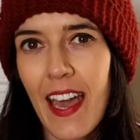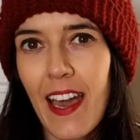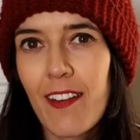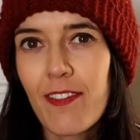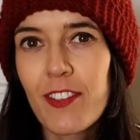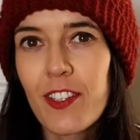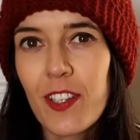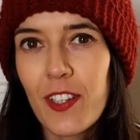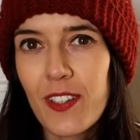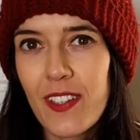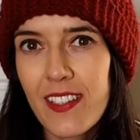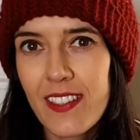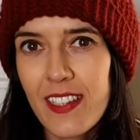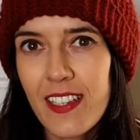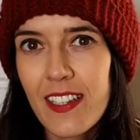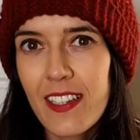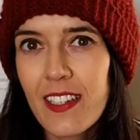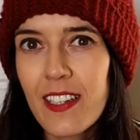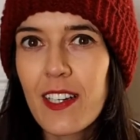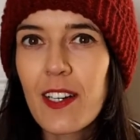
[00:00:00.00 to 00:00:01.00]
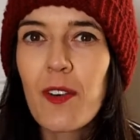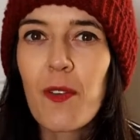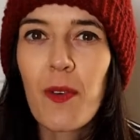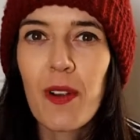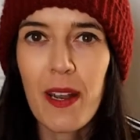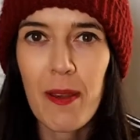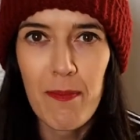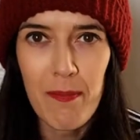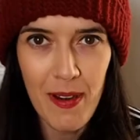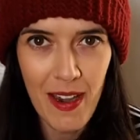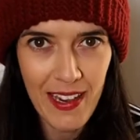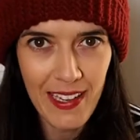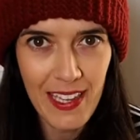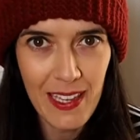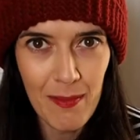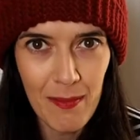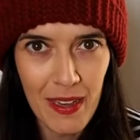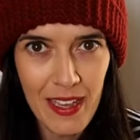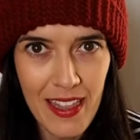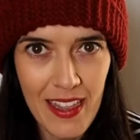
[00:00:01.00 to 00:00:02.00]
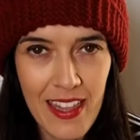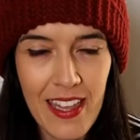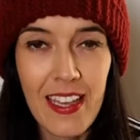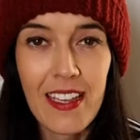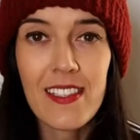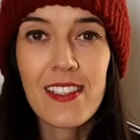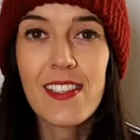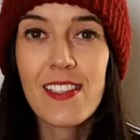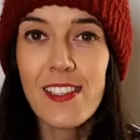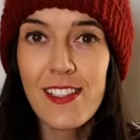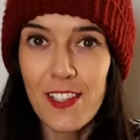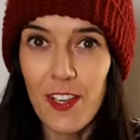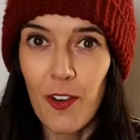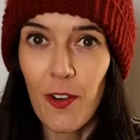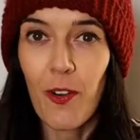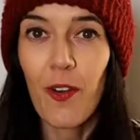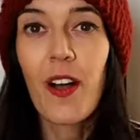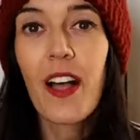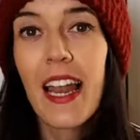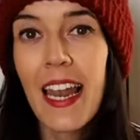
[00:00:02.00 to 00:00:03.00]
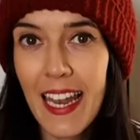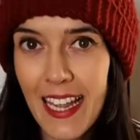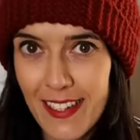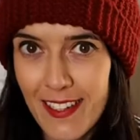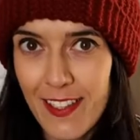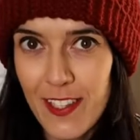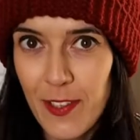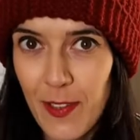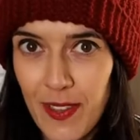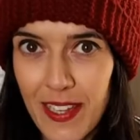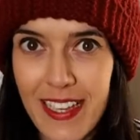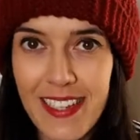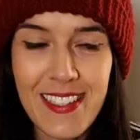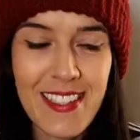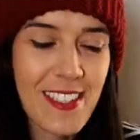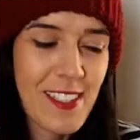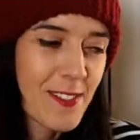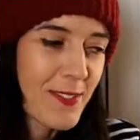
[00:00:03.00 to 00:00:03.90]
have to consider when I'm packing my things. So let's do this.